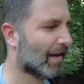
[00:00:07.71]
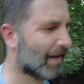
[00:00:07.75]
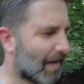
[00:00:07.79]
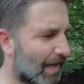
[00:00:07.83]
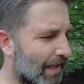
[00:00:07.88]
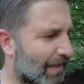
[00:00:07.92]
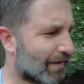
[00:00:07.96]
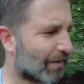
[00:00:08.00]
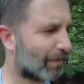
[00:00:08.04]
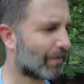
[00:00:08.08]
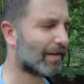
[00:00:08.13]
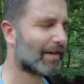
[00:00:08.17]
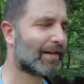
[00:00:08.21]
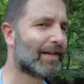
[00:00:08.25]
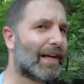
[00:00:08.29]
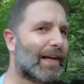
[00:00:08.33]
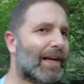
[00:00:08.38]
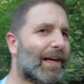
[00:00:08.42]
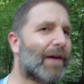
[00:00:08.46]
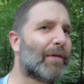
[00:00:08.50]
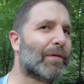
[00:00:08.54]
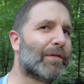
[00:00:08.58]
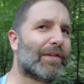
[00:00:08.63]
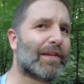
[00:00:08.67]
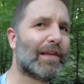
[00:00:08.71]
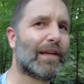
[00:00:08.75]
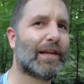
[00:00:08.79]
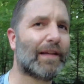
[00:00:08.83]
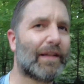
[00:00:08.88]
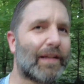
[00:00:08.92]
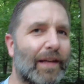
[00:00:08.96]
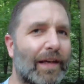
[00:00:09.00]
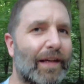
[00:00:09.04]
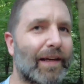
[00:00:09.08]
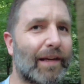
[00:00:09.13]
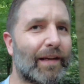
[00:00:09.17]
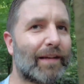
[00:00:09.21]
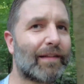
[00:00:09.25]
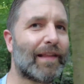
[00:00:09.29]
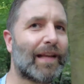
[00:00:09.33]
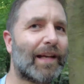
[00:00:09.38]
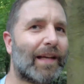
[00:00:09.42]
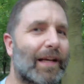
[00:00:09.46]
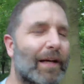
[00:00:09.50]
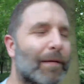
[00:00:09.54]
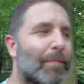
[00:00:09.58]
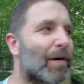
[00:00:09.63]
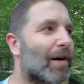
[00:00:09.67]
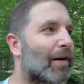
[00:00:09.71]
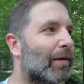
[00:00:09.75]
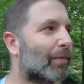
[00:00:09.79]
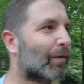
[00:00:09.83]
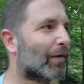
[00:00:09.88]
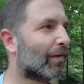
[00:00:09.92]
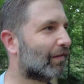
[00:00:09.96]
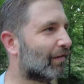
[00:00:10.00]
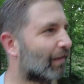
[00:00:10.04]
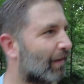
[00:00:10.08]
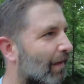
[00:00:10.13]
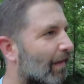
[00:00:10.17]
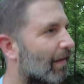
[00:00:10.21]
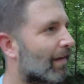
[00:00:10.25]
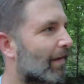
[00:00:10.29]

And the only thing I was thinking about was,